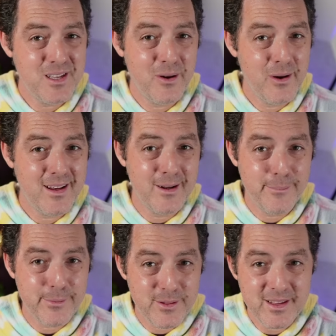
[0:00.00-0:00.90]
that went
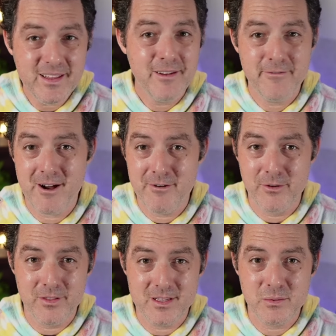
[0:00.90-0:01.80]
completely
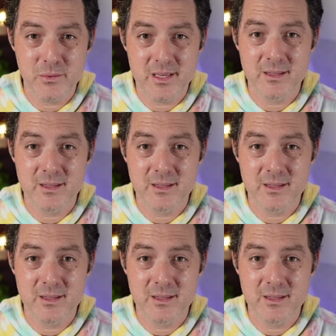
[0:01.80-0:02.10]
viral this week,